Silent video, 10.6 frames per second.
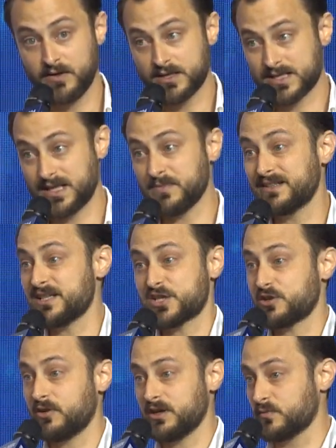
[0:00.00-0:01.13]
Something that
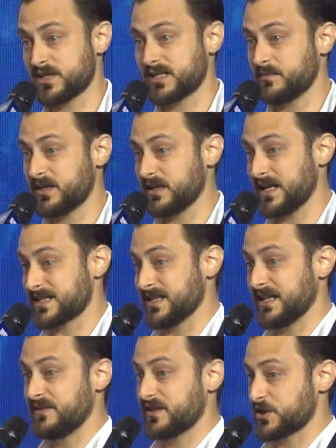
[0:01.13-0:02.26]
started with something as
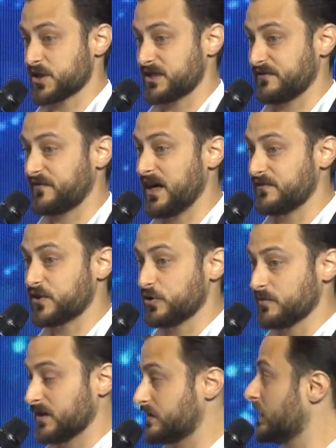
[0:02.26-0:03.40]
naive as just a
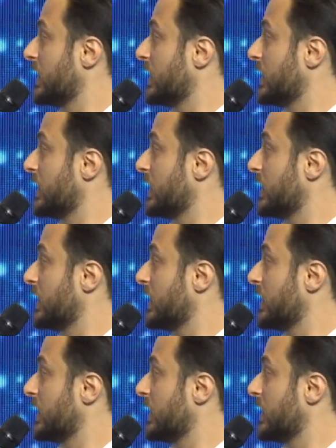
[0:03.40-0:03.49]
5-qubit